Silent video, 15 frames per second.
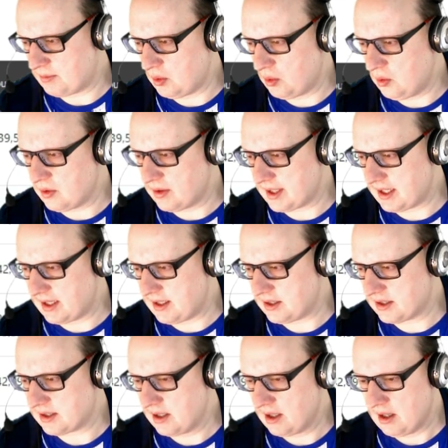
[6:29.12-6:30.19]
all
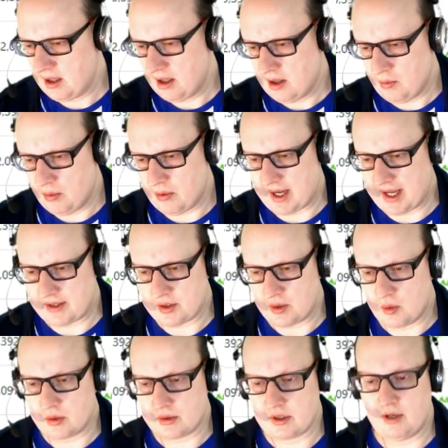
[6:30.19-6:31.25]
these will get to
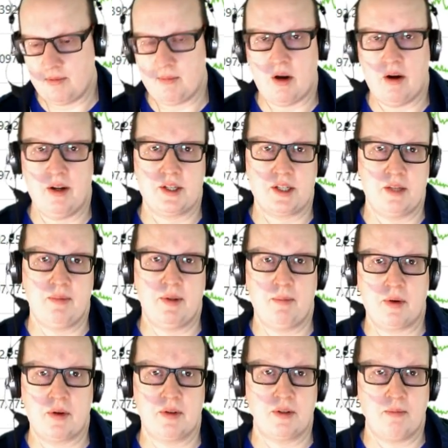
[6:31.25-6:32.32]
all-time highs simply
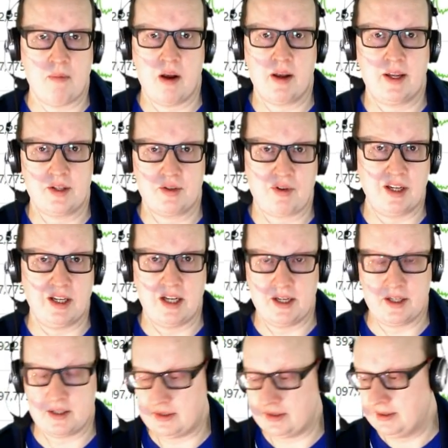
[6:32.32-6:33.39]
because of market
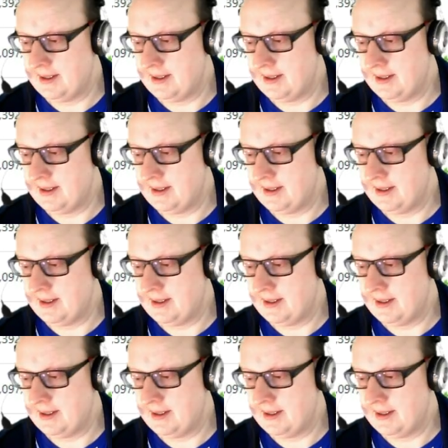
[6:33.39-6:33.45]
strangulation